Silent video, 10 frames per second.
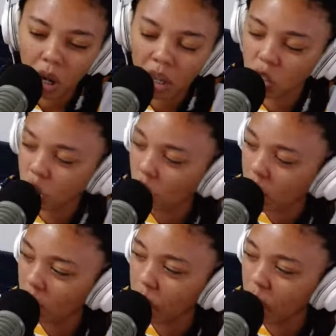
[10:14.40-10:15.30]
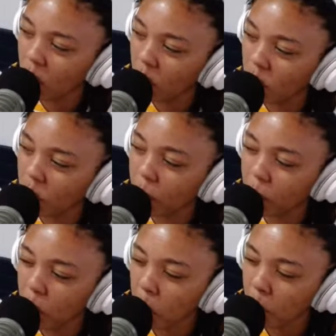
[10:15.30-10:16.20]
In the short term, in the long term, it'll
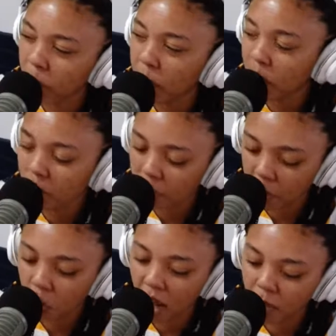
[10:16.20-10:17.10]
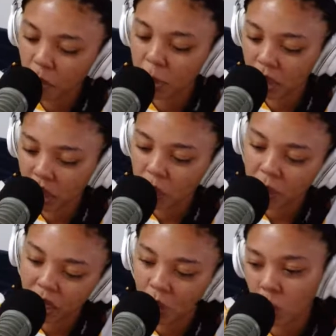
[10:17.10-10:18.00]
be more money because people will have more money to
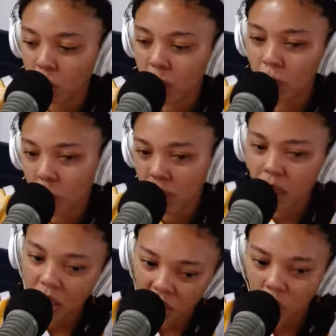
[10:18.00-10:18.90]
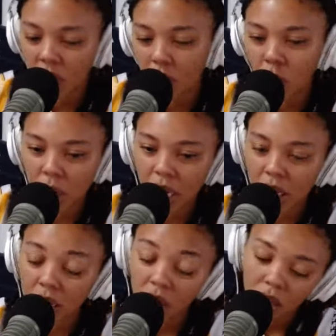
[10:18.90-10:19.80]
spend and they will spend more money and then they will get more
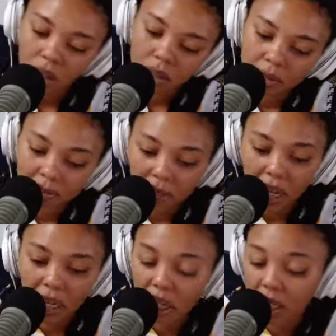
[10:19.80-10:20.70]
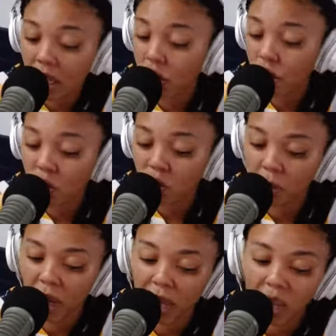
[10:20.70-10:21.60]
taxes. I guess that is rational
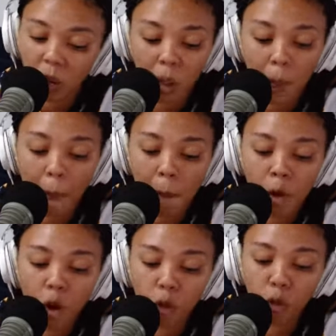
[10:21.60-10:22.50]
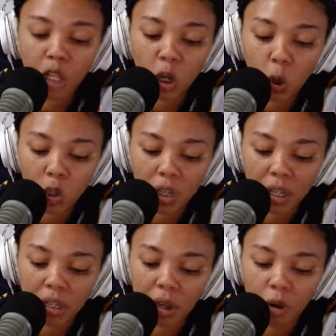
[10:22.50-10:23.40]
behind that one.
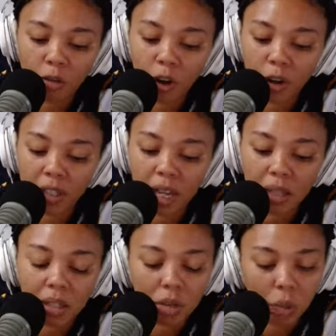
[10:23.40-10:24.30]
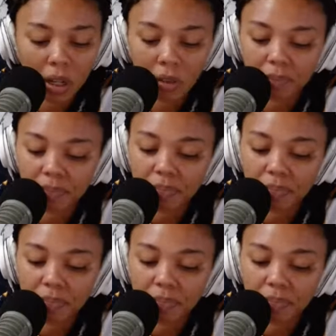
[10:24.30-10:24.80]
Renegotiating our foreign debts. Well,